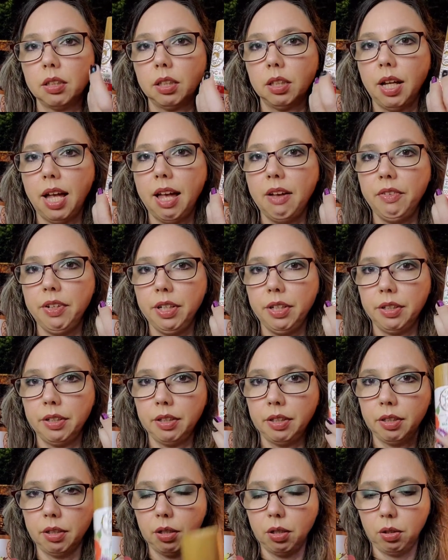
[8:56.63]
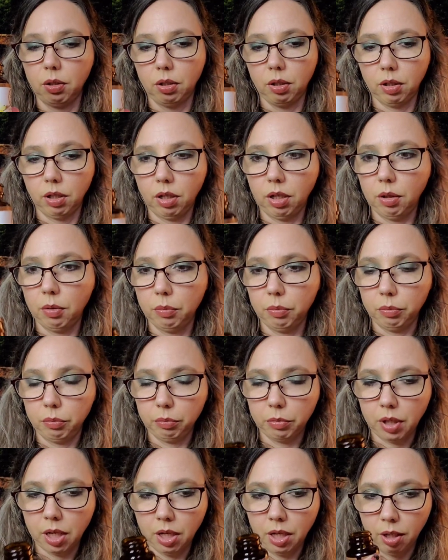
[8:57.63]
heavier,
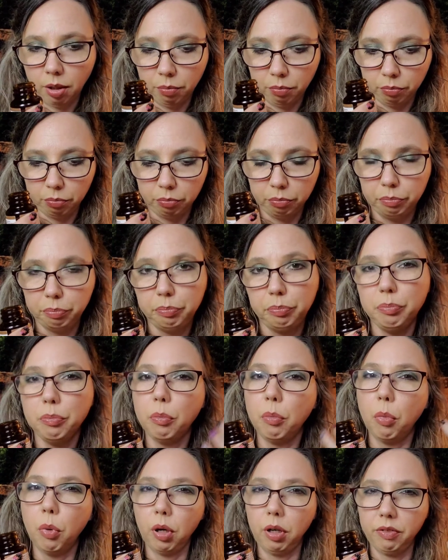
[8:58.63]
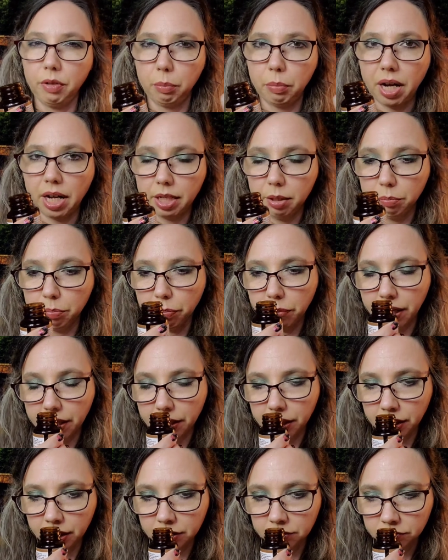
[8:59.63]
um, more of a body
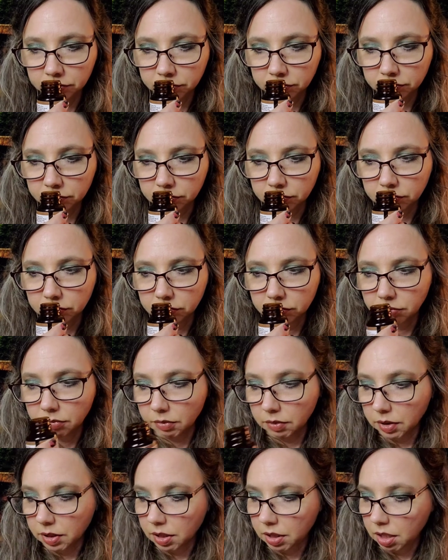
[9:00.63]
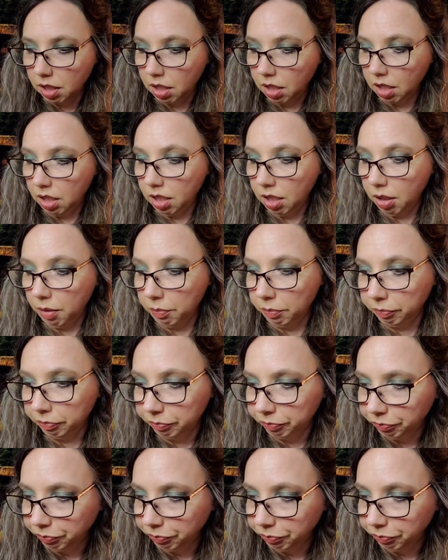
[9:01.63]
butter, um,